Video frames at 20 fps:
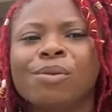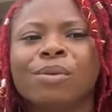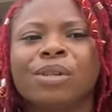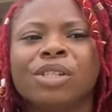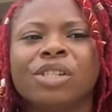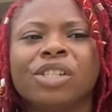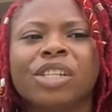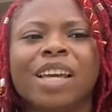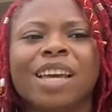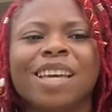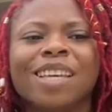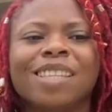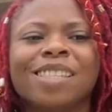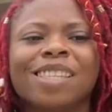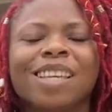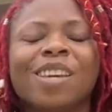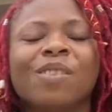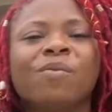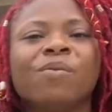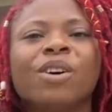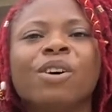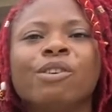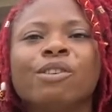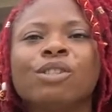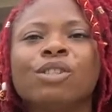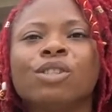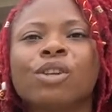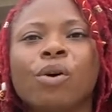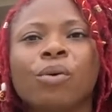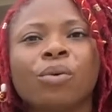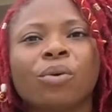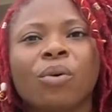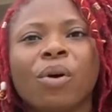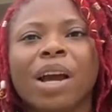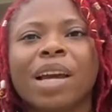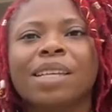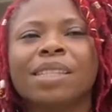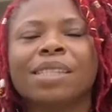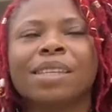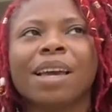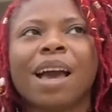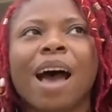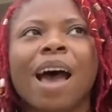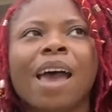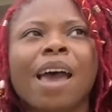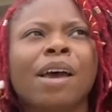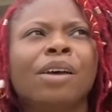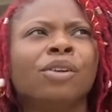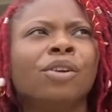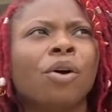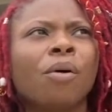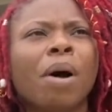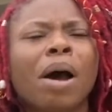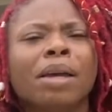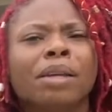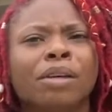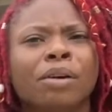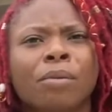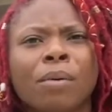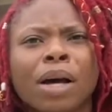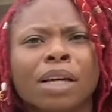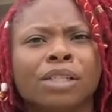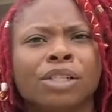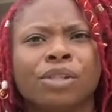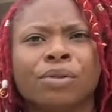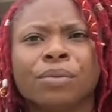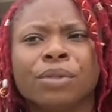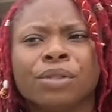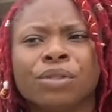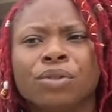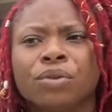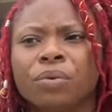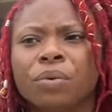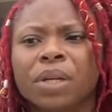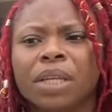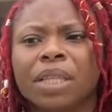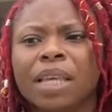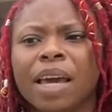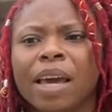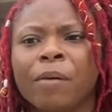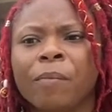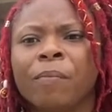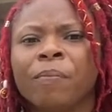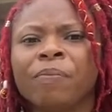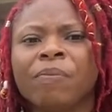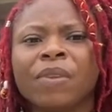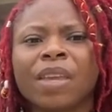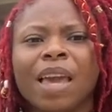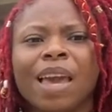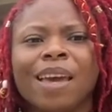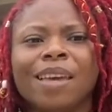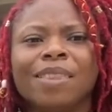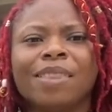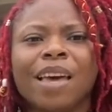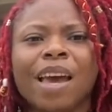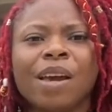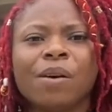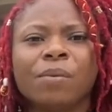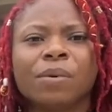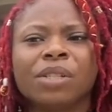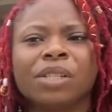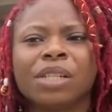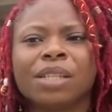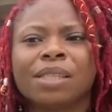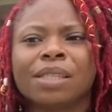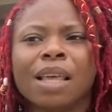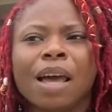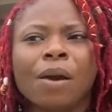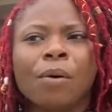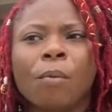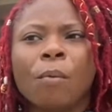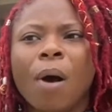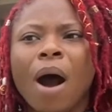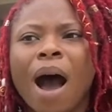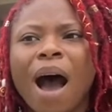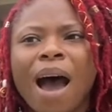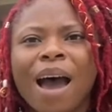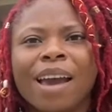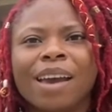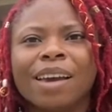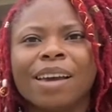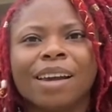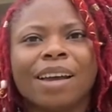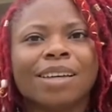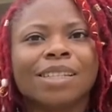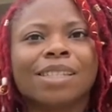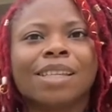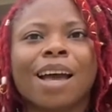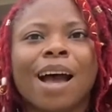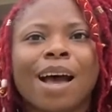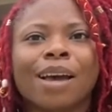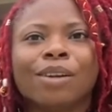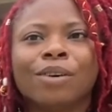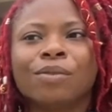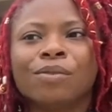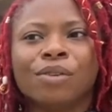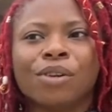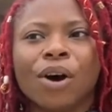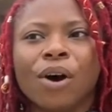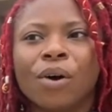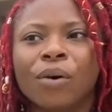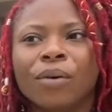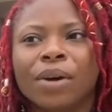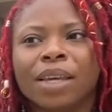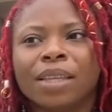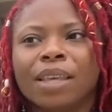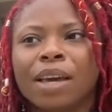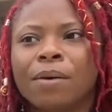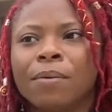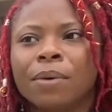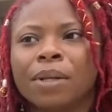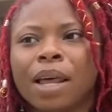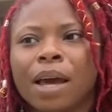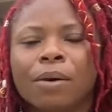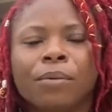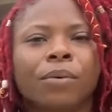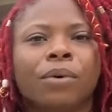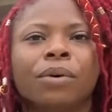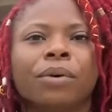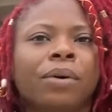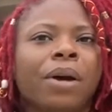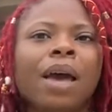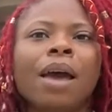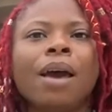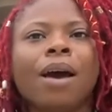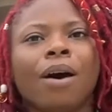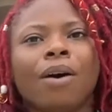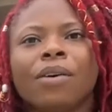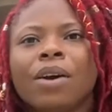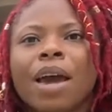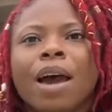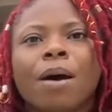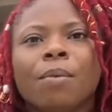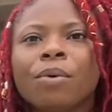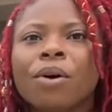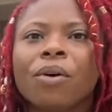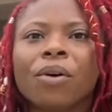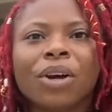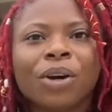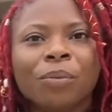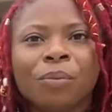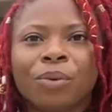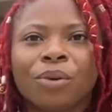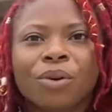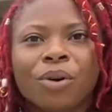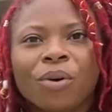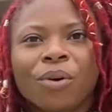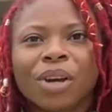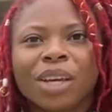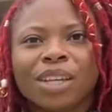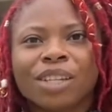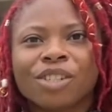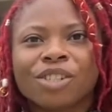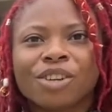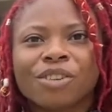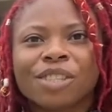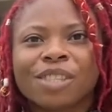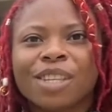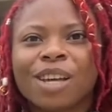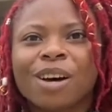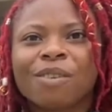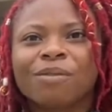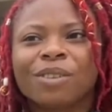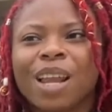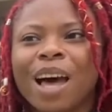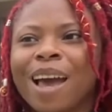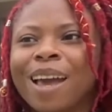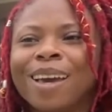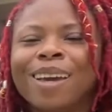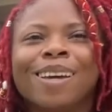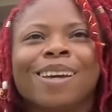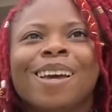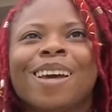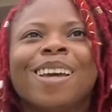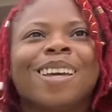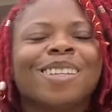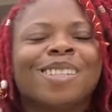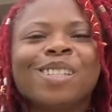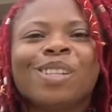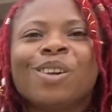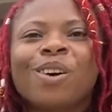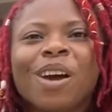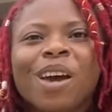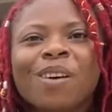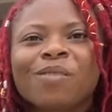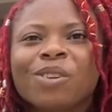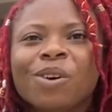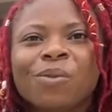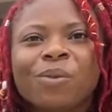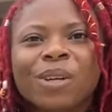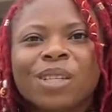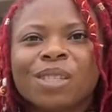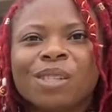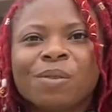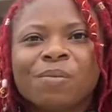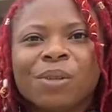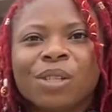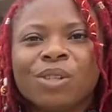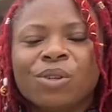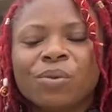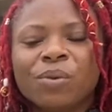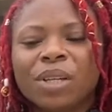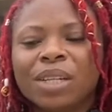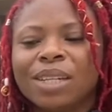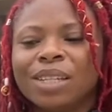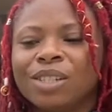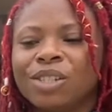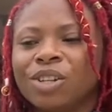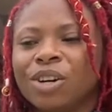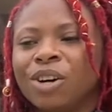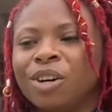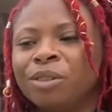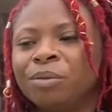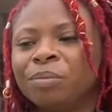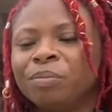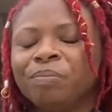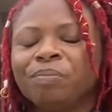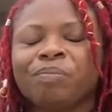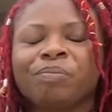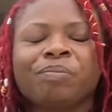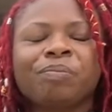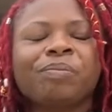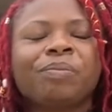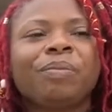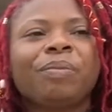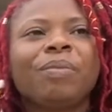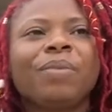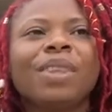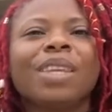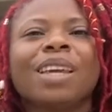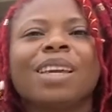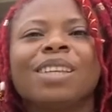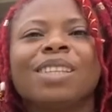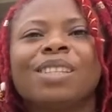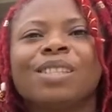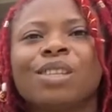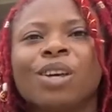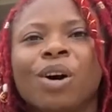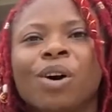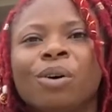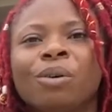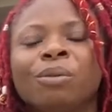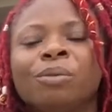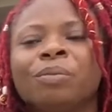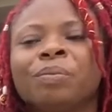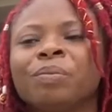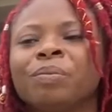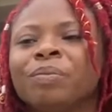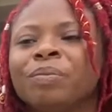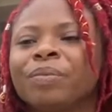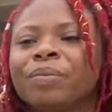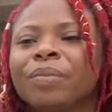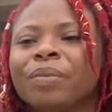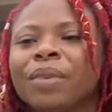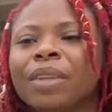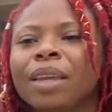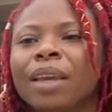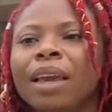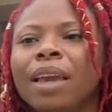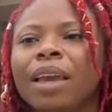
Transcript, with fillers: every single time. But she just could not run it over. And she kept trying over and over and over. Like, this is somebody that has put forth their best effort to ruin you